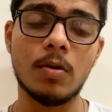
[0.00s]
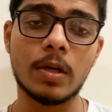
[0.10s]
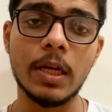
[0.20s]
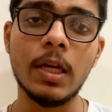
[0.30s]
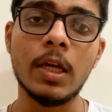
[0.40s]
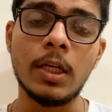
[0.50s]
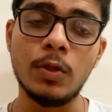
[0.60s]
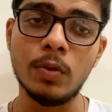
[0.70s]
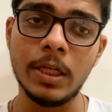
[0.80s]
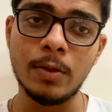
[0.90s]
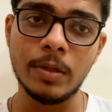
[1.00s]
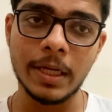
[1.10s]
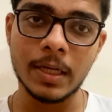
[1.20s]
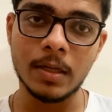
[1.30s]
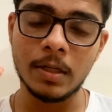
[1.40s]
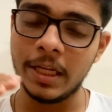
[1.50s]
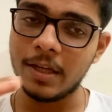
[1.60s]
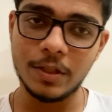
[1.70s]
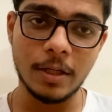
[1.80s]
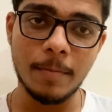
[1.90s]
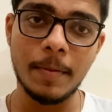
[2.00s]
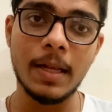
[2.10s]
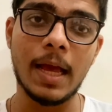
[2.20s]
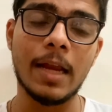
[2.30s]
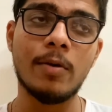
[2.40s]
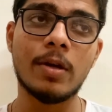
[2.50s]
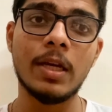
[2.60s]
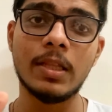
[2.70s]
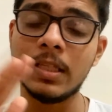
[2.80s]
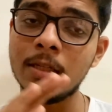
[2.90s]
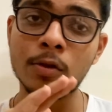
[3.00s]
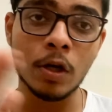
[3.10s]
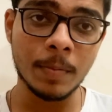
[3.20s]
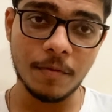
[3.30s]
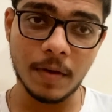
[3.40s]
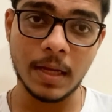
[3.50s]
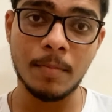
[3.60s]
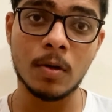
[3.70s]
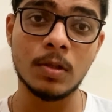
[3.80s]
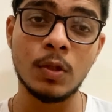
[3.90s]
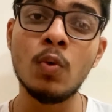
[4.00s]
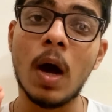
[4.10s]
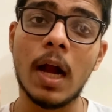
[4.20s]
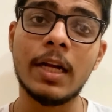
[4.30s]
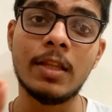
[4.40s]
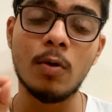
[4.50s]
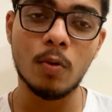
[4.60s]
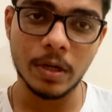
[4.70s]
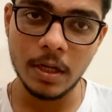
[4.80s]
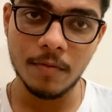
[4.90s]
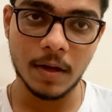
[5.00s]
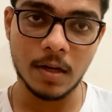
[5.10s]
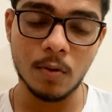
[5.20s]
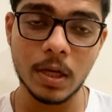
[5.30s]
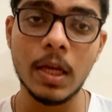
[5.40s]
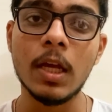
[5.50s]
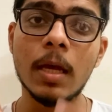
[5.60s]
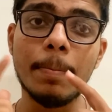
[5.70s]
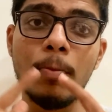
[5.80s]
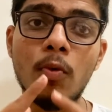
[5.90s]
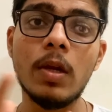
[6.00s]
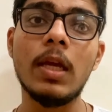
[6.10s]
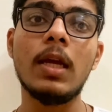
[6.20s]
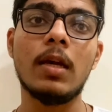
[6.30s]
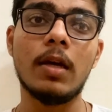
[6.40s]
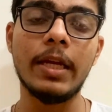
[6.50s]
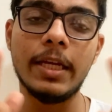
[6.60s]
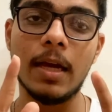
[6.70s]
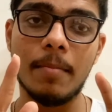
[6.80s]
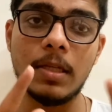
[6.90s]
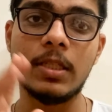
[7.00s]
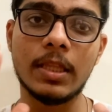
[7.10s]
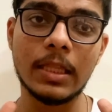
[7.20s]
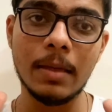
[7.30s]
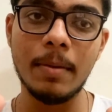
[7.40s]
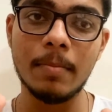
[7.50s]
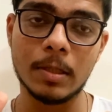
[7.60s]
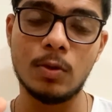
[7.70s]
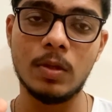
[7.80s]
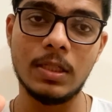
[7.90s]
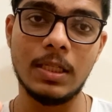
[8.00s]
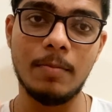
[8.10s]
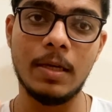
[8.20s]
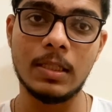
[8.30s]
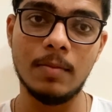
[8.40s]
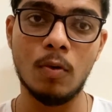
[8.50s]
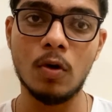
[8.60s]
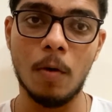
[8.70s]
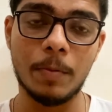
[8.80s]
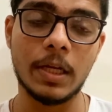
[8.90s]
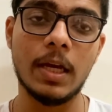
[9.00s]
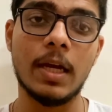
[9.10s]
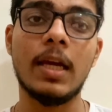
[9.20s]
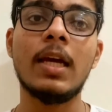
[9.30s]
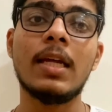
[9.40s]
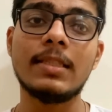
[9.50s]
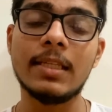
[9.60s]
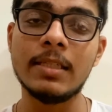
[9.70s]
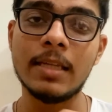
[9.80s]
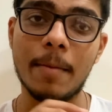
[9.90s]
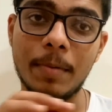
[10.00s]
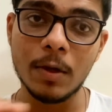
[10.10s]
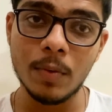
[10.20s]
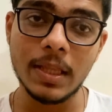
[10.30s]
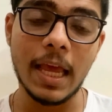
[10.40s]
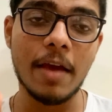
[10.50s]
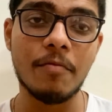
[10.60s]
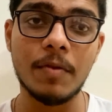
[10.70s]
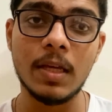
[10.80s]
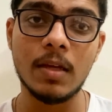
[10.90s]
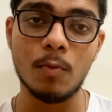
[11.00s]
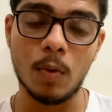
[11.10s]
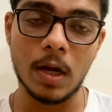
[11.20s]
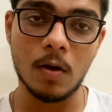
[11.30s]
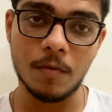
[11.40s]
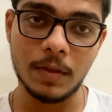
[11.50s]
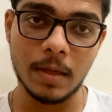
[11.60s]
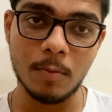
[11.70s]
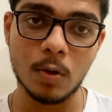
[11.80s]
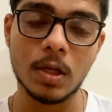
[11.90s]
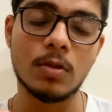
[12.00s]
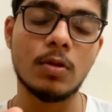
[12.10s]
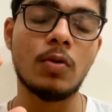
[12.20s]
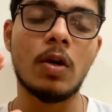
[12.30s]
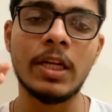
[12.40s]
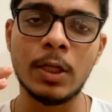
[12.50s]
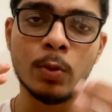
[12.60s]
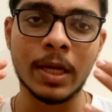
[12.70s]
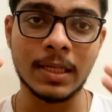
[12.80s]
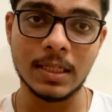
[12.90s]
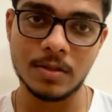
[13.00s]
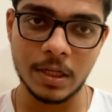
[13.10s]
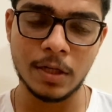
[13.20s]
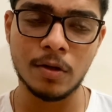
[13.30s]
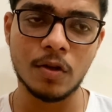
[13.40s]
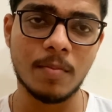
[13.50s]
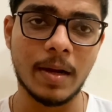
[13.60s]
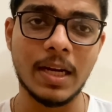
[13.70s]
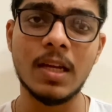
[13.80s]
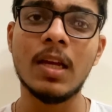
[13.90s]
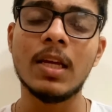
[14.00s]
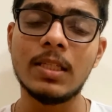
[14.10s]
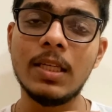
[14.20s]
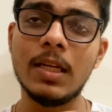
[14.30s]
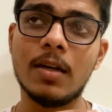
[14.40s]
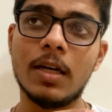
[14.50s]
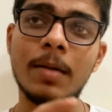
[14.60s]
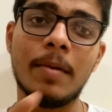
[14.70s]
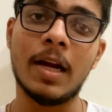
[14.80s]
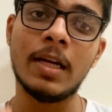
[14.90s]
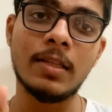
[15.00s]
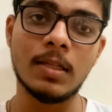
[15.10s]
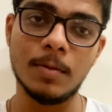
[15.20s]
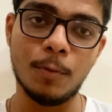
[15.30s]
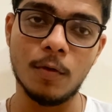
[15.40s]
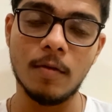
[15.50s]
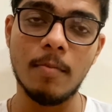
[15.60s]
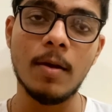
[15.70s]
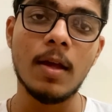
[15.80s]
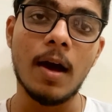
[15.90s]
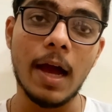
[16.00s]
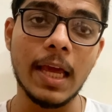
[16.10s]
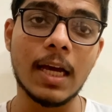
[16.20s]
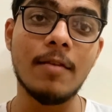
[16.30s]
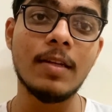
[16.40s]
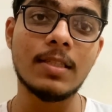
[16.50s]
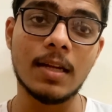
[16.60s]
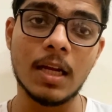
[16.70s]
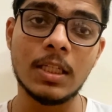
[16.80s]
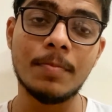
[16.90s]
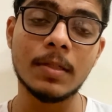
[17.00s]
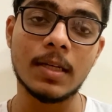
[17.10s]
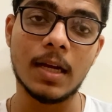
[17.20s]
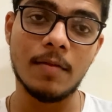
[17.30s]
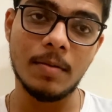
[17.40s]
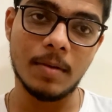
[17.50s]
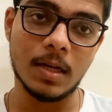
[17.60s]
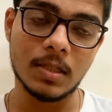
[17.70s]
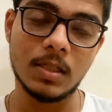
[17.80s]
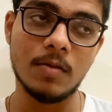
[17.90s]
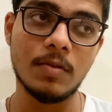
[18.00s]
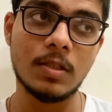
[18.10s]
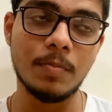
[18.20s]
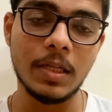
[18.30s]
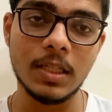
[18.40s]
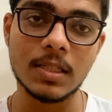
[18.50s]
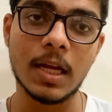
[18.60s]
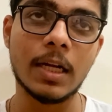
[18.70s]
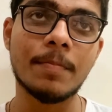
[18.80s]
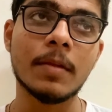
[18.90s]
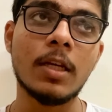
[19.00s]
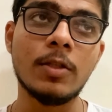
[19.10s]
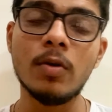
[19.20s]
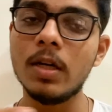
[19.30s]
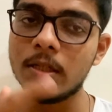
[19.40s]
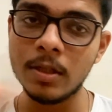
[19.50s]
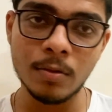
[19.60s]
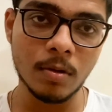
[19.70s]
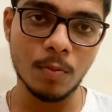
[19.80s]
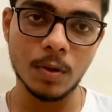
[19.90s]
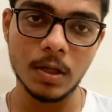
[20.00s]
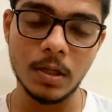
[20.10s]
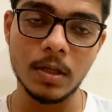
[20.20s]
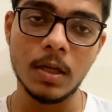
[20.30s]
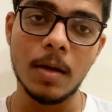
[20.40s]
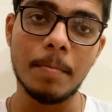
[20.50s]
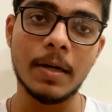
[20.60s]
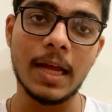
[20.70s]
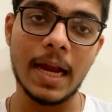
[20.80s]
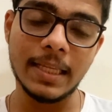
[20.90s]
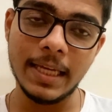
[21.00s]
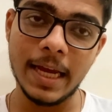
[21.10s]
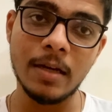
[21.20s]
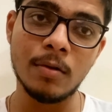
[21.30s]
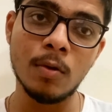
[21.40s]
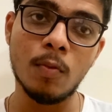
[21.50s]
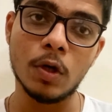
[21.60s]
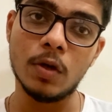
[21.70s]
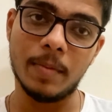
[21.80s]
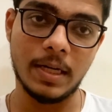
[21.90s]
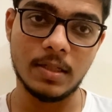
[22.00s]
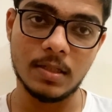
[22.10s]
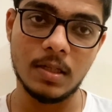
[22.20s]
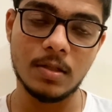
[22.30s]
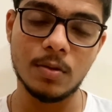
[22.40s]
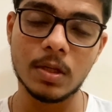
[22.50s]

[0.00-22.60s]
Okay, you need to take a chill pill, and okay, this is going to be fine because you aren't the only one. Okay, pure India mein jitne bhi bachcho ne CBSE board opt kiya hai, this is happening with every one of them. Okay, so you all need to get that straight into your mind. See, in Marathi there is a proverb, aikave janache pan karave manache, which means that you know, listen to the world but at the end do what your mind says.